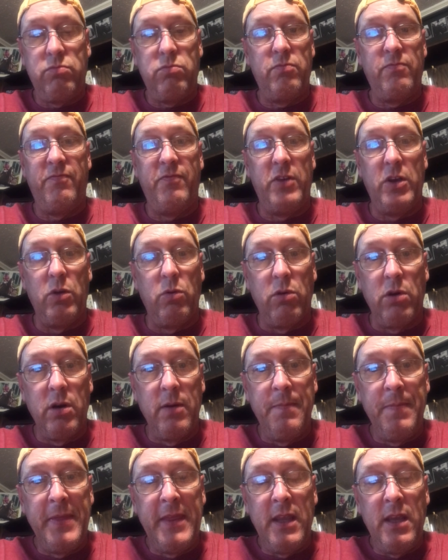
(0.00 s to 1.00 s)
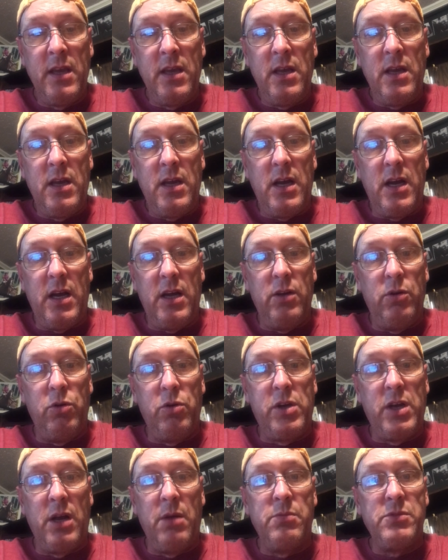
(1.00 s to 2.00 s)
viewer who
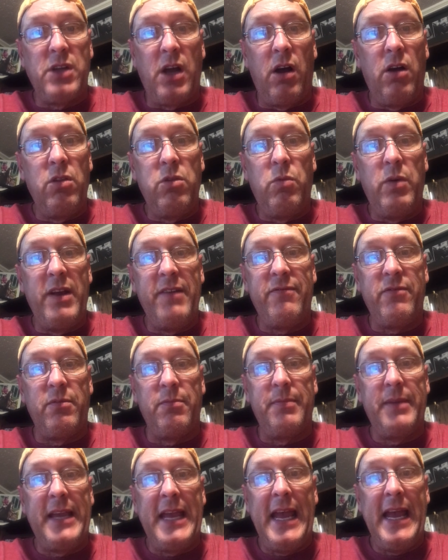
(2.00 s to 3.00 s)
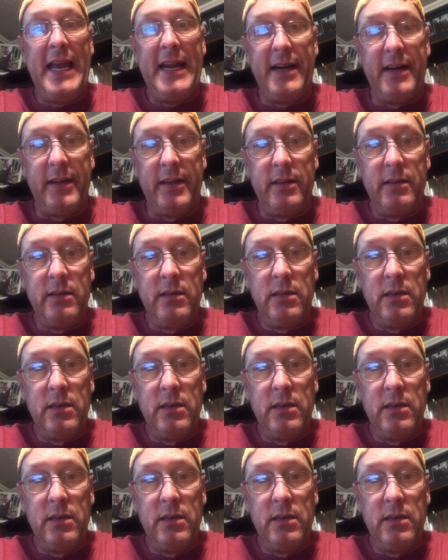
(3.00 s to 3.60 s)
comes all the way from Canada,